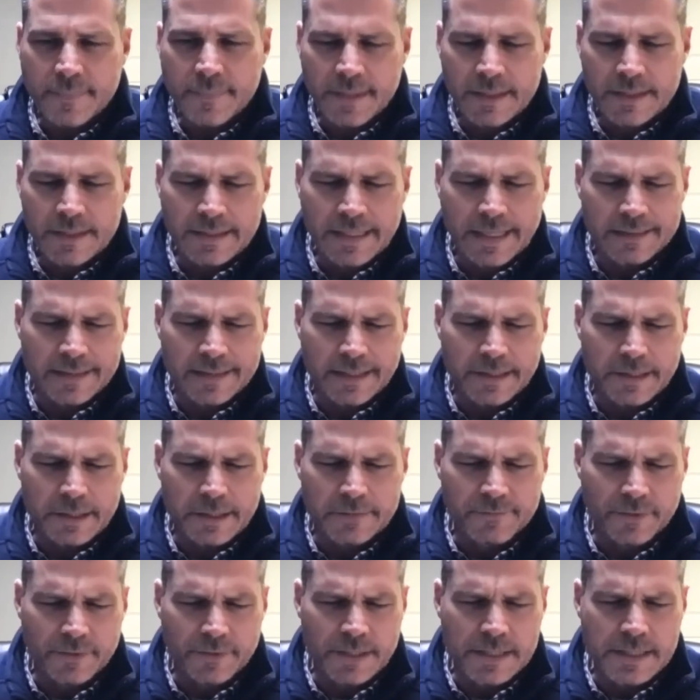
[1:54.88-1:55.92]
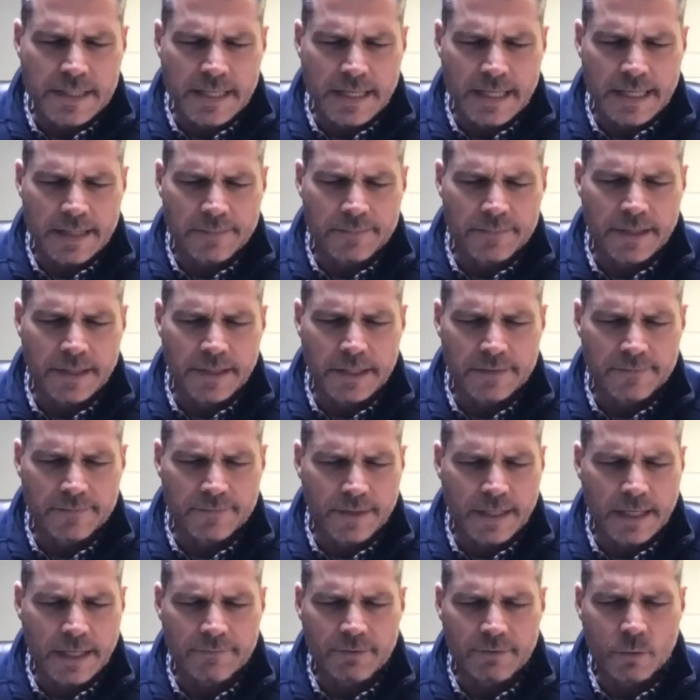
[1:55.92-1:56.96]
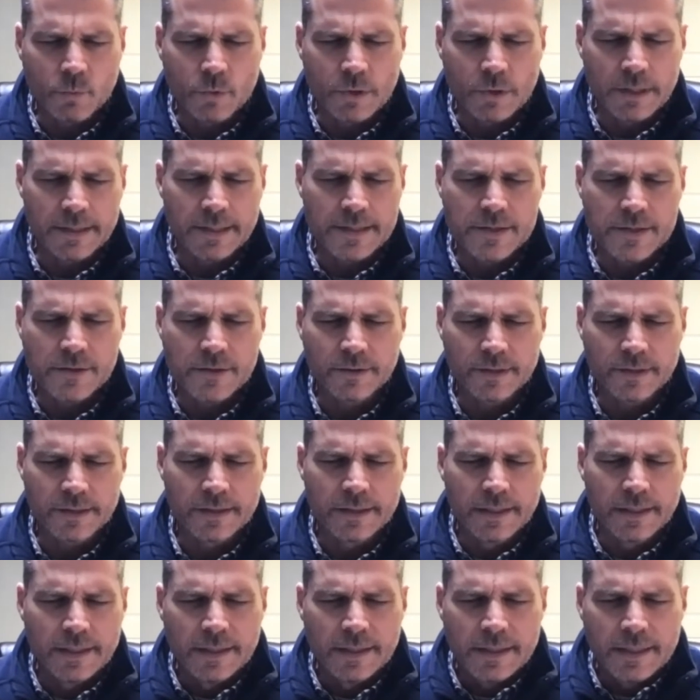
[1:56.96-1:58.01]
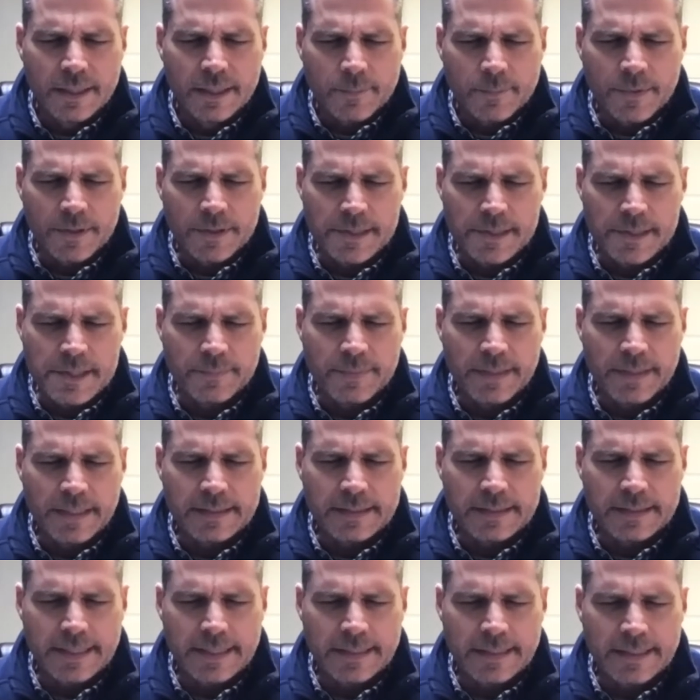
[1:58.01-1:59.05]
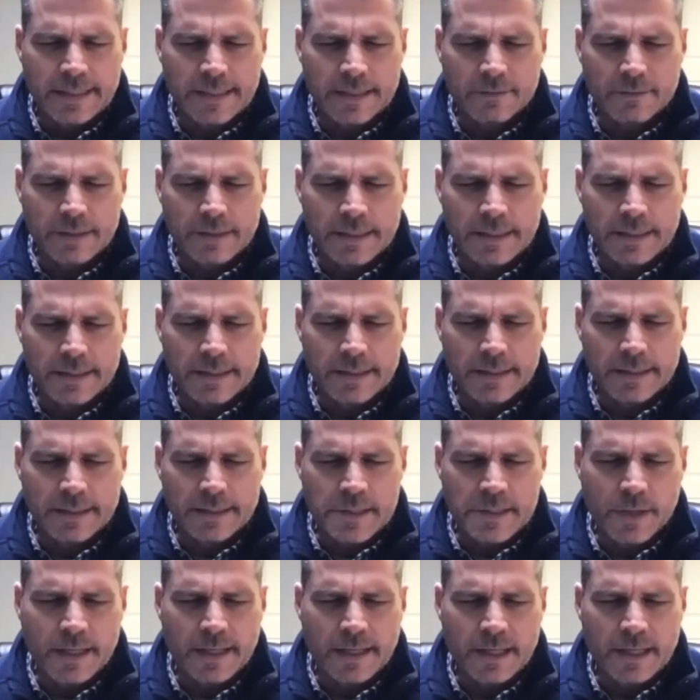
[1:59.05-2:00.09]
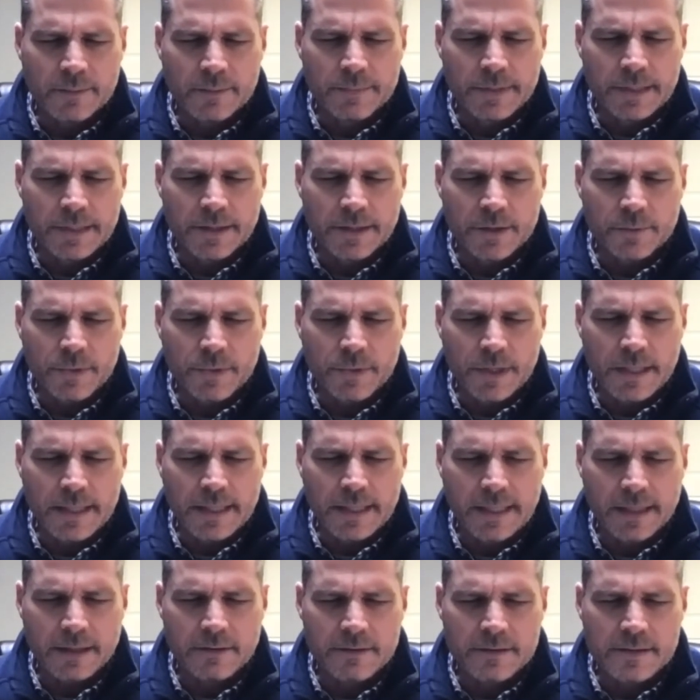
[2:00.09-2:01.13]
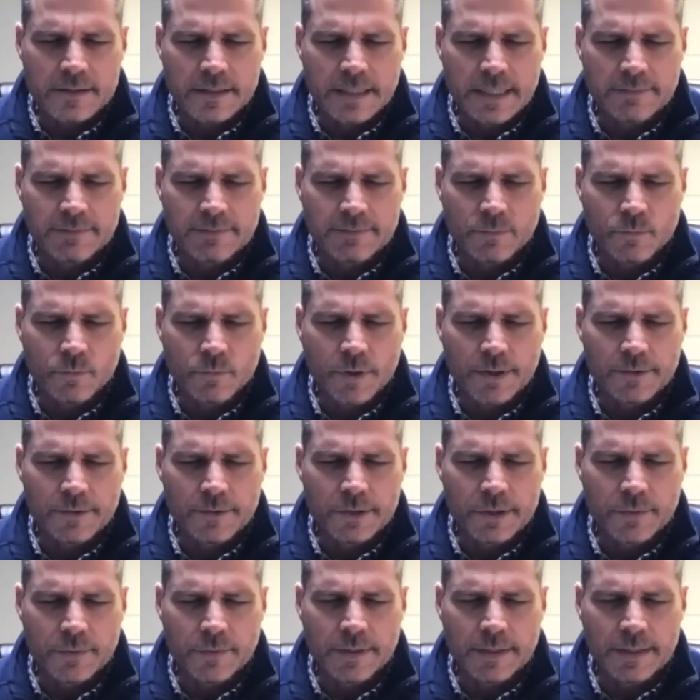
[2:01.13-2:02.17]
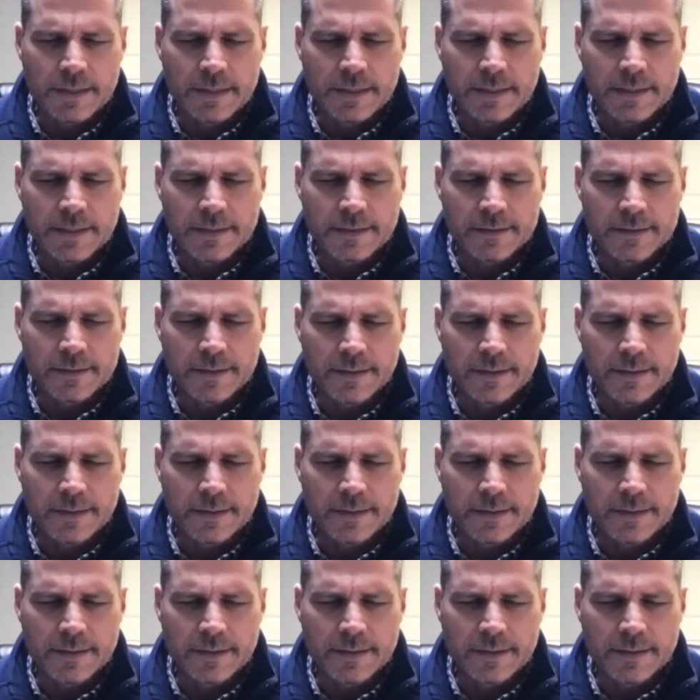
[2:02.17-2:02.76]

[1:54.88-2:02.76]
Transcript: God, thank you for this time. Thank you for everyone that's going to participate today, not only in this breakout, but other breakouts and even what you're doing in, in